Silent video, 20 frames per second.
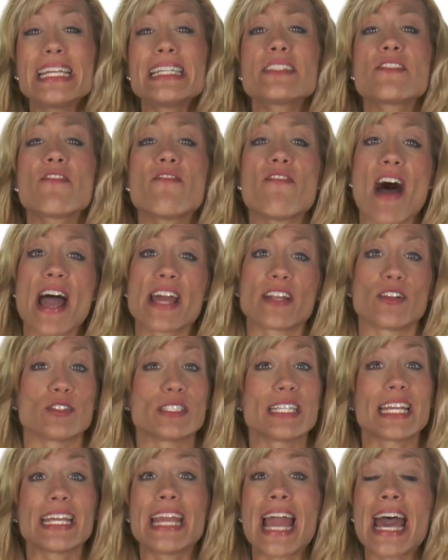is vital
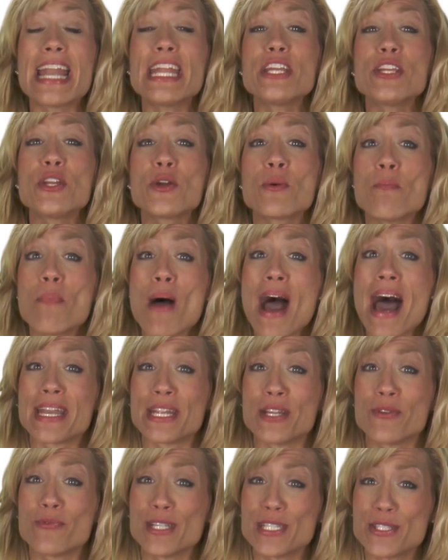to getting your
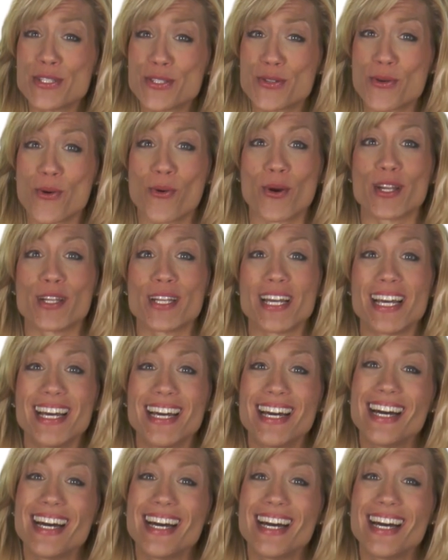body restored?